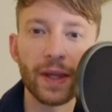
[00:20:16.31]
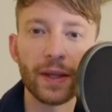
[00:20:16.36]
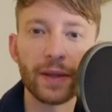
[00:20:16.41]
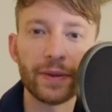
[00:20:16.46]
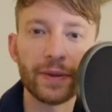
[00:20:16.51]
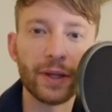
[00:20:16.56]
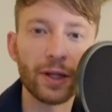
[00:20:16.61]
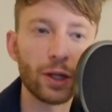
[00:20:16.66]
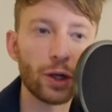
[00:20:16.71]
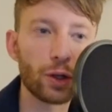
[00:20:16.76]

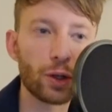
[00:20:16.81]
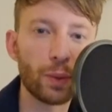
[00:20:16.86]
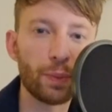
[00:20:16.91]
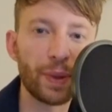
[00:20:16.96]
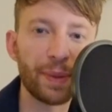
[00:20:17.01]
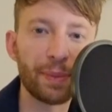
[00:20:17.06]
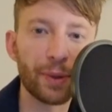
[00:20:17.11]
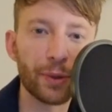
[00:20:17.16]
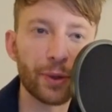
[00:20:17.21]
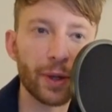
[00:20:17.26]
The local
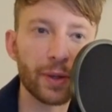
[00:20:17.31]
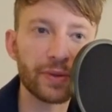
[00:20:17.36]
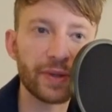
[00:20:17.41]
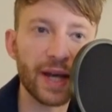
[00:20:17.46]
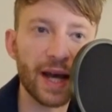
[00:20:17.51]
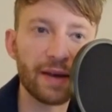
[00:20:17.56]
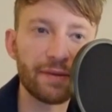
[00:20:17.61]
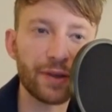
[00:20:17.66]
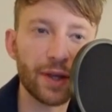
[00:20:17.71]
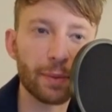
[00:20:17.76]
people don't
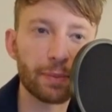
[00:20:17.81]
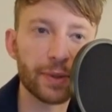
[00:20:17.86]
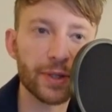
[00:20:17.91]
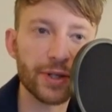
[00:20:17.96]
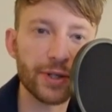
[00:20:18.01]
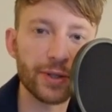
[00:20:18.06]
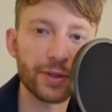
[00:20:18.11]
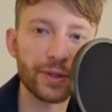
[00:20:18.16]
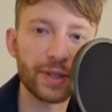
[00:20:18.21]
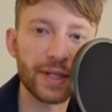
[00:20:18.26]
have the
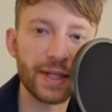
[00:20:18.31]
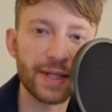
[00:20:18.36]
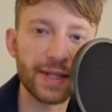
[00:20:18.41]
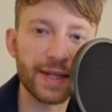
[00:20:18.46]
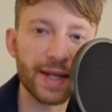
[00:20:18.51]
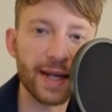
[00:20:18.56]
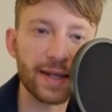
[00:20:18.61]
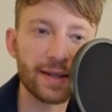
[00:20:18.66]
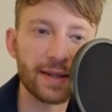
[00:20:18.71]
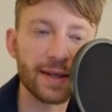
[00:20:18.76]
opportunities
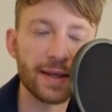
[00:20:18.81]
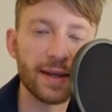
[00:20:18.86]
that